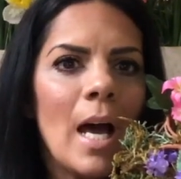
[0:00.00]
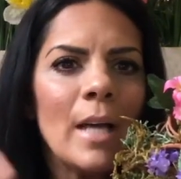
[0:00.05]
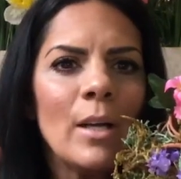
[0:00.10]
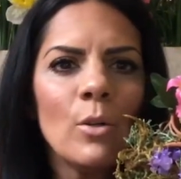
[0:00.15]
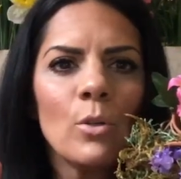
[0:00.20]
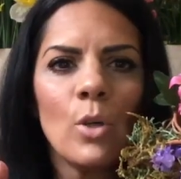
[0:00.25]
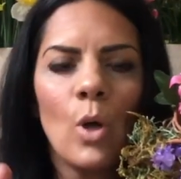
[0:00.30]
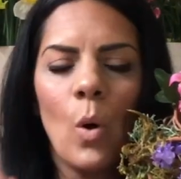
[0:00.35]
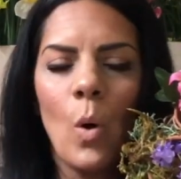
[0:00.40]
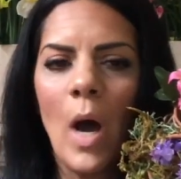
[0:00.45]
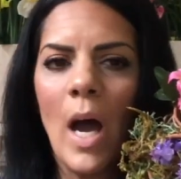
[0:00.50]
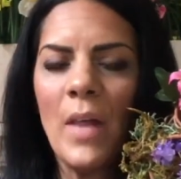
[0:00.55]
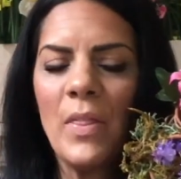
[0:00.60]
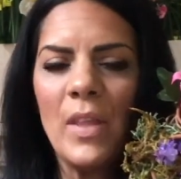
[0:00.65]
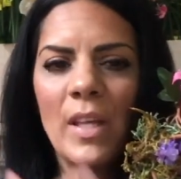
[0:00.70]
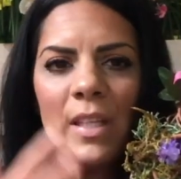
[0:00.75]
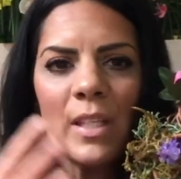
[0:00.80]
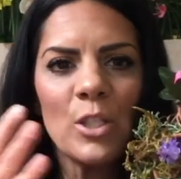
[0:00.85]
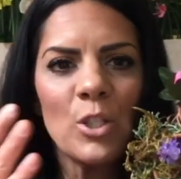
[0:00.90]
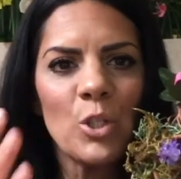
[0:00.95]
I don't know. I
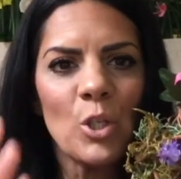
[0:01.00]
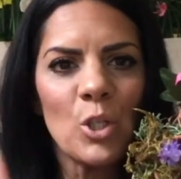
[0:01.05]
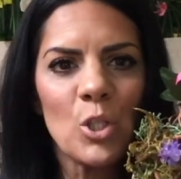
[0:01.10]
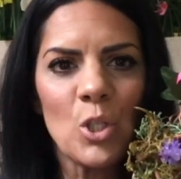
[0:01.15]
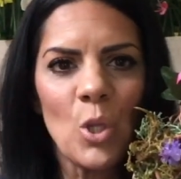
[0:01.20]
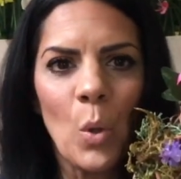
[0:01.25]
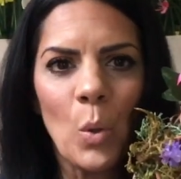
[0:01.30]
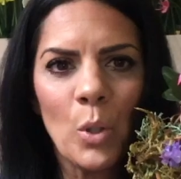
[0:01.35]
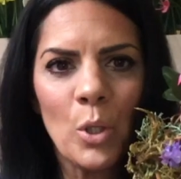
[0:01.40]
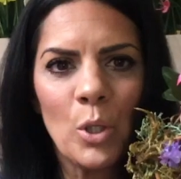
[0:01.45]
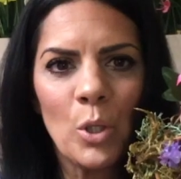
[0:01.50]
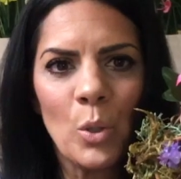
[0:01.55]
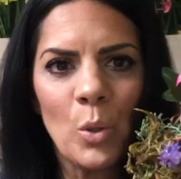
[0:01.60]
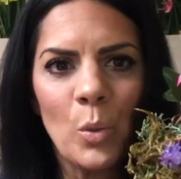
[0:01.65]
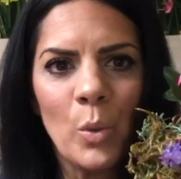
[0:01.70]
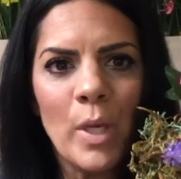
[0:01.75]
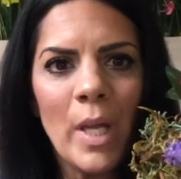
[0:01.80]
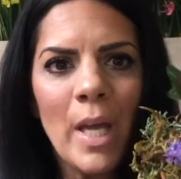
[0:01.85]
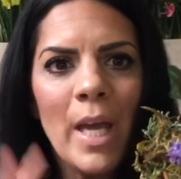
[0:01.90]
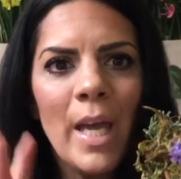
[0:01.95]
think this looks so
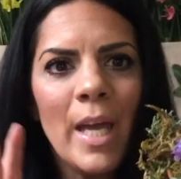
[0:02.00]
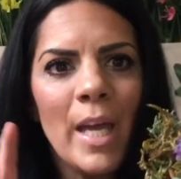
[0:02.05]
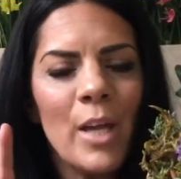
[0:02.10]
cute.